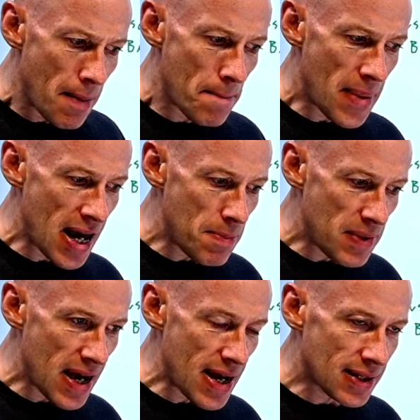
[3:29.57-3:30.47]

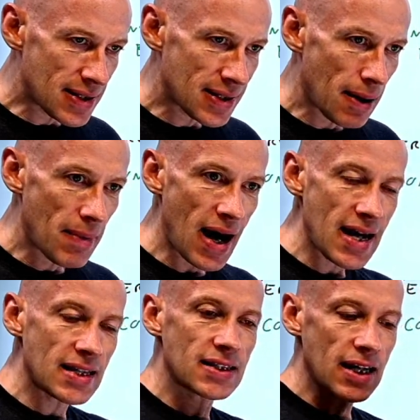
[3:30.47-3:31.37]
Maybe it's some
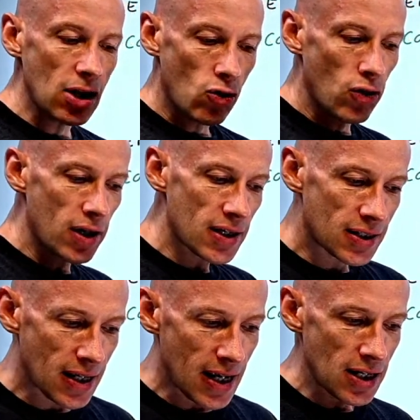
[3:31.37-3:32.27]

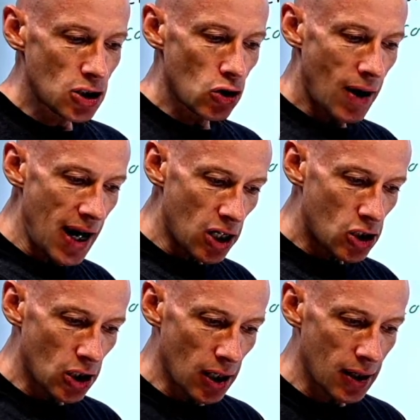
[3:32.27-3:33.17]
asynchronous
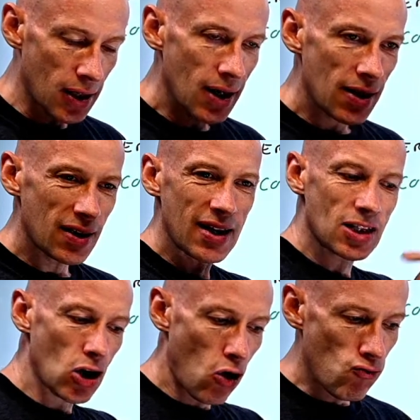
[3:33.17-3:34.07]
interaction that
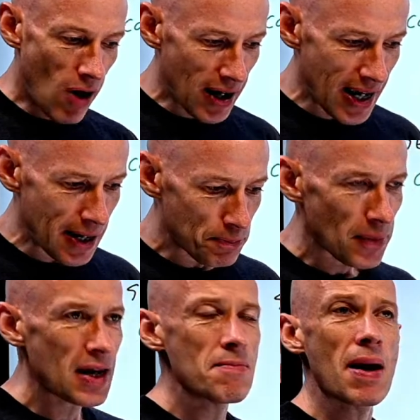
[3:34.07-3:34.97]
is long running.
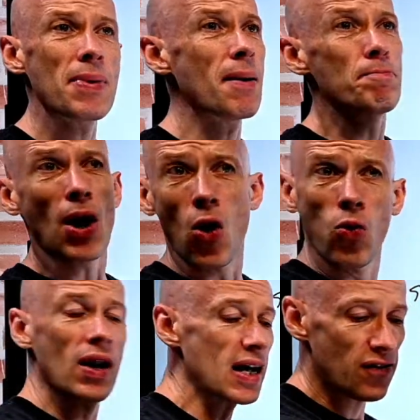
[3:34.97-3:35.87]
Maybe I'm
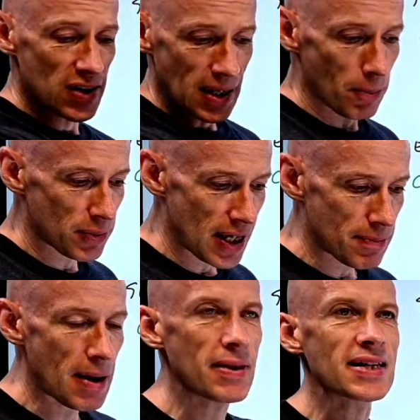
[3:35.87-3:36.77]
polling for something.
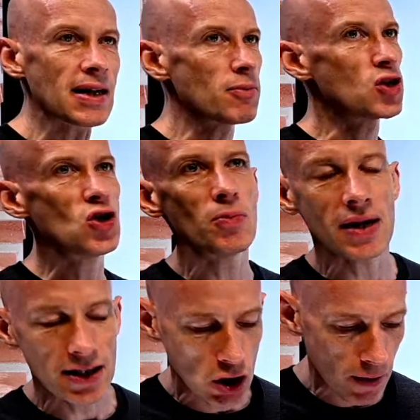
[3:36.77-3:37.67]
Maybe there's some human
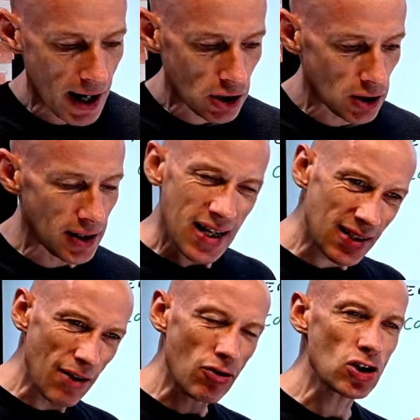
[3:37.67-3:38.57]
interaction. There's
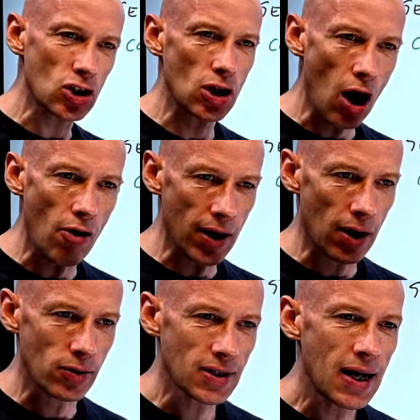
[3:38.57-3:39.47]
different scenarios.